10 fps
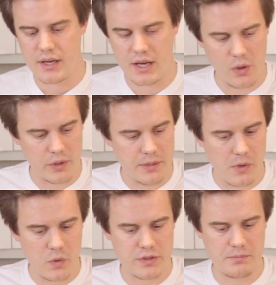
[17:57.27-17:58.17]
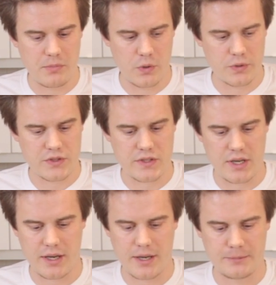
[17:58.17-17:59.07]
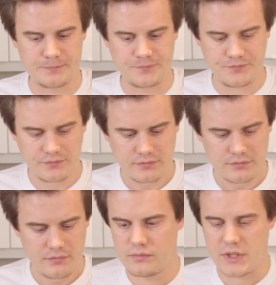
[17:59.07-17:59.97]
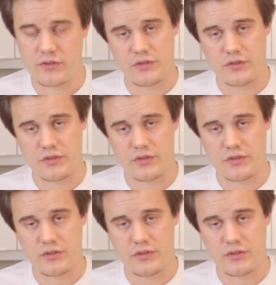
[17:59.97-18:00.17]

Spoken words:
Now, in most modes, as